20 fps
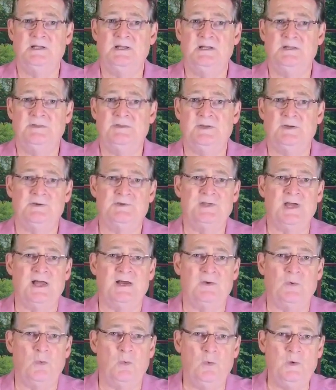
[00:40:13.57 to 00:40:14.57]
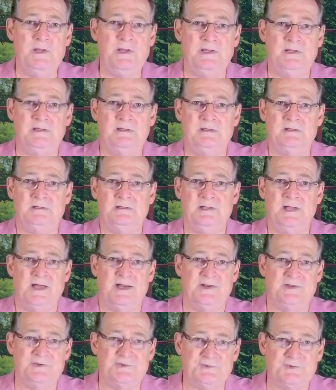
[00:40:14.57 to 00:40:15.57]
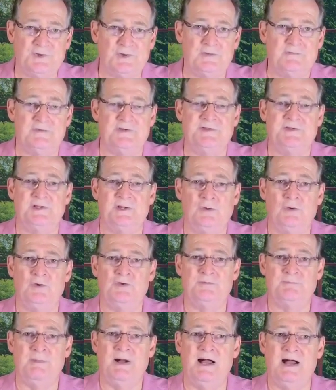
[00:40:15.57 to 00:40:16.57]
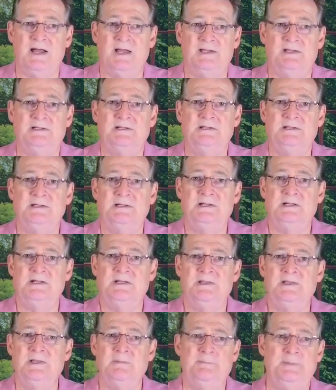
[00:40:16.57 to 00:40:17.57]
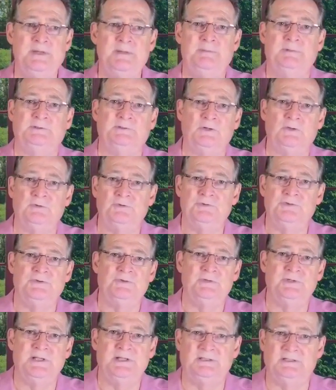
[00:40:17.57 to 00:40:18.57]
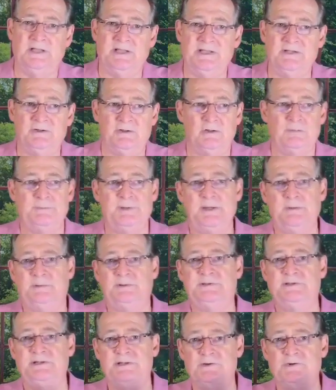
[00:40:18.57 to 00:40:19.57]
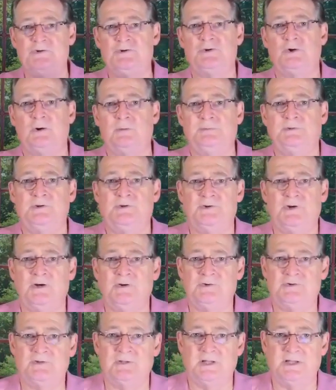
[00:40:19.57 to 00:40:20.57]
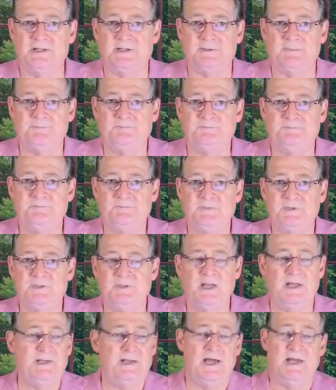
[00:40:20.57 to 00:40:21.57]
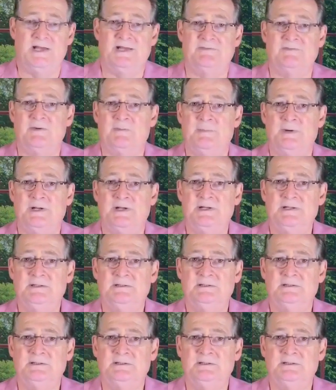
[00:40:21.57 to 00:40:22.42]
there's not a week, not a service that goes by that people don't tune in late or people didn't show up to church late. Now, not everybody.